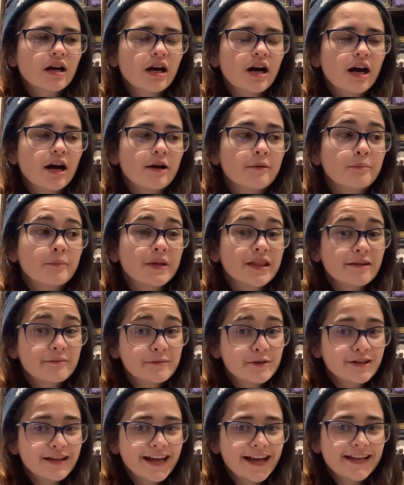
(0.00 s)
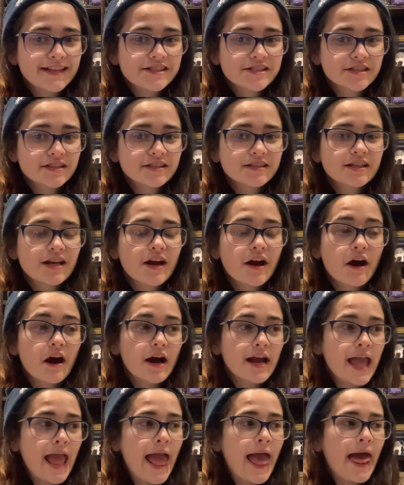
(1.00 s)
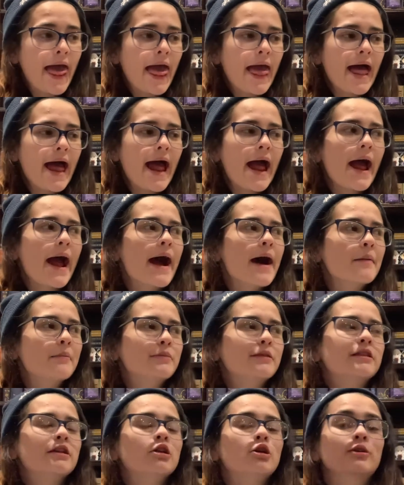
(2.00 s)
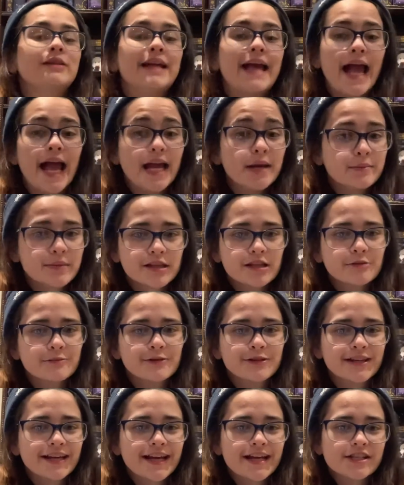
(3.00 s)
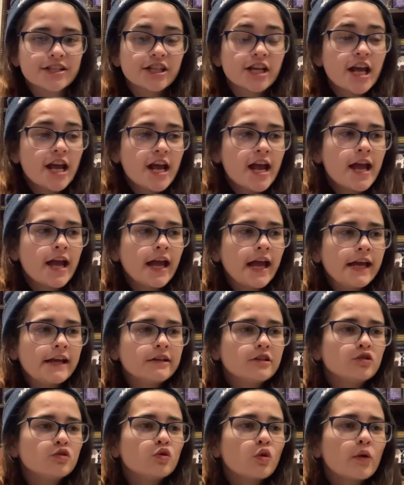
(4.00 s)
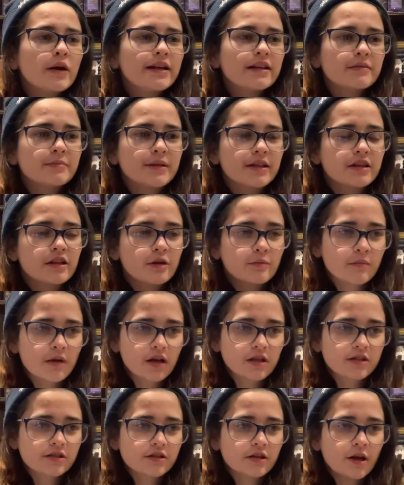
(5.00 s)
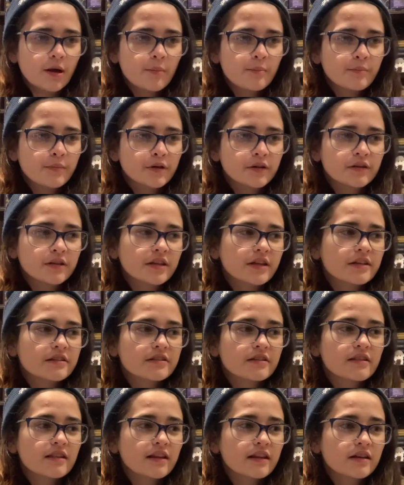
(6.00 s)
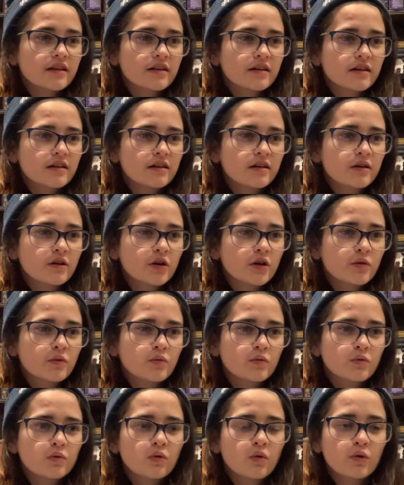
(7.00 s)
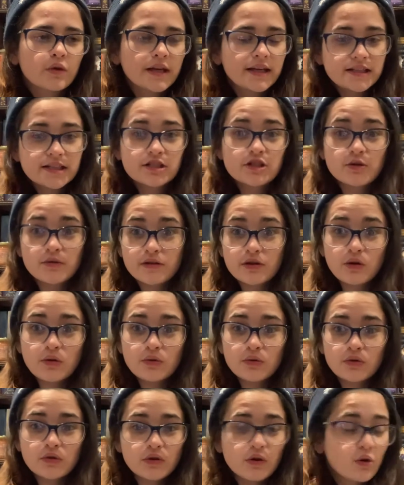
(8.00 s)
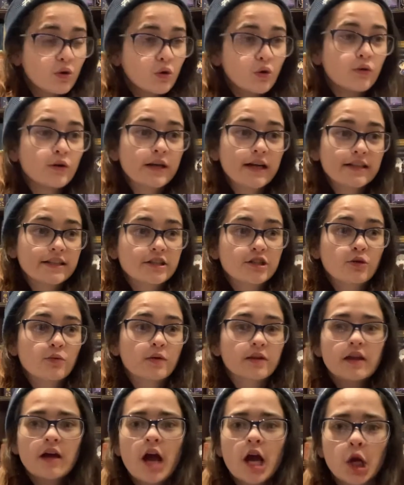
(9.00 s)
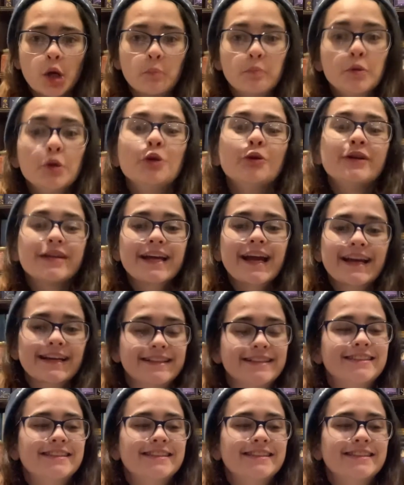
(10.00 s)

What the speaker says: Miscommunication. I absolutely hate miscommunication. It annoys me so much because it's just like, all you had to do was talk. All you had to do was communicate.